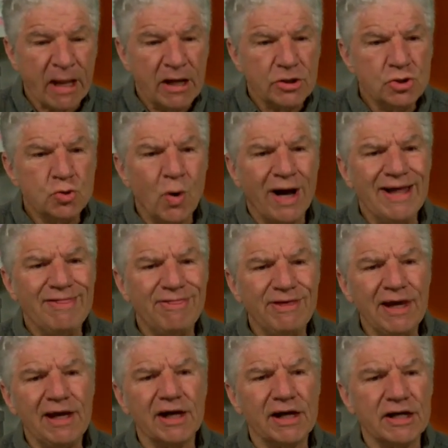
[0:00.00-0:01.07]
Do I
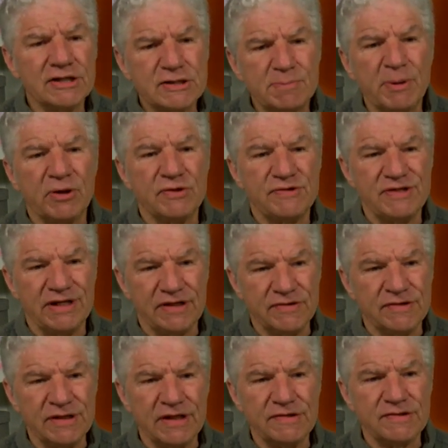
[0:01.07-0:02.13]
think a conspiracy
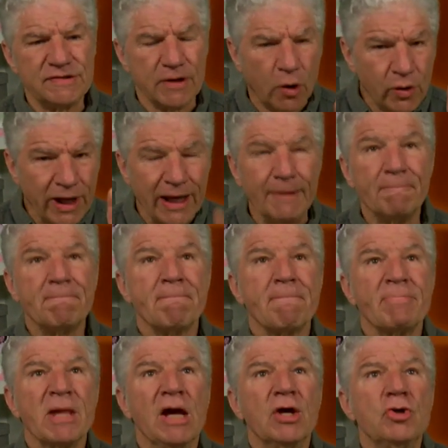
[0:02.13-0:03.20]
exists? Okay,
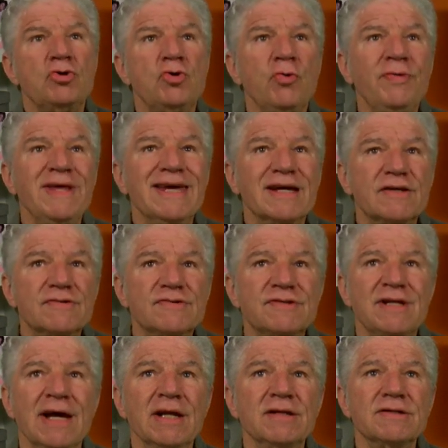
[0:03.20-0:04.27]
to the
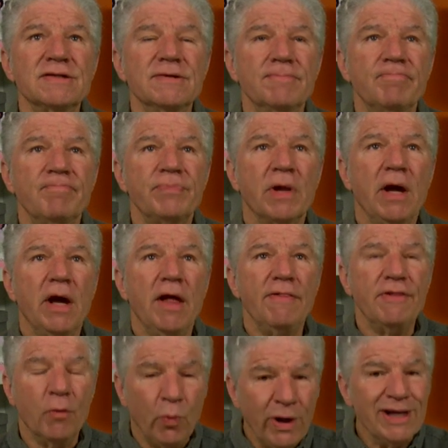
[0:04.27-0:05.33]
extent
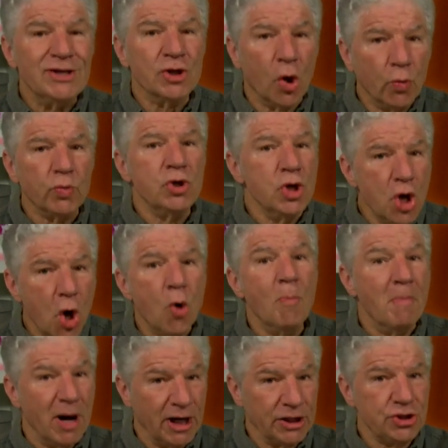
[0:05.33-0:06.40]
that we don't know
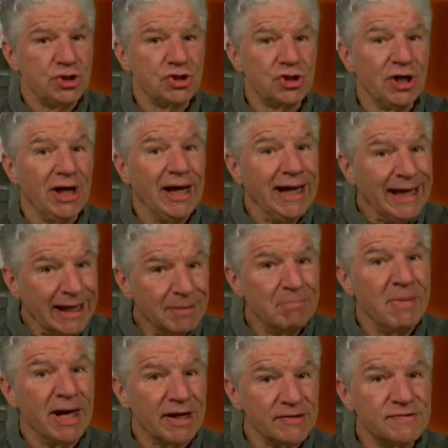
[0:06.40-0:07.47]
much in
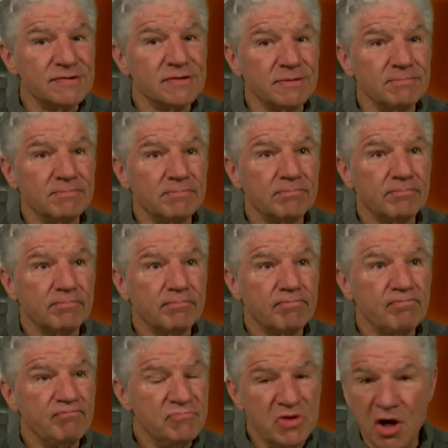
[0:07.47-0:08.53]
medicine,
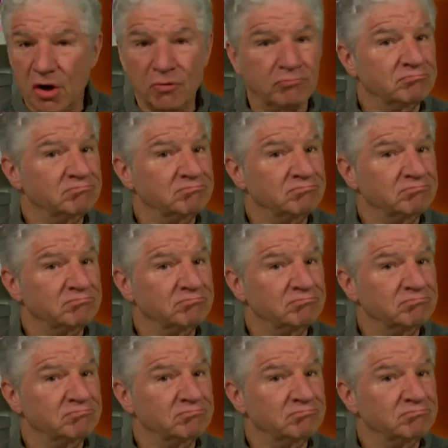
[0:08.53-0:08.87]
no.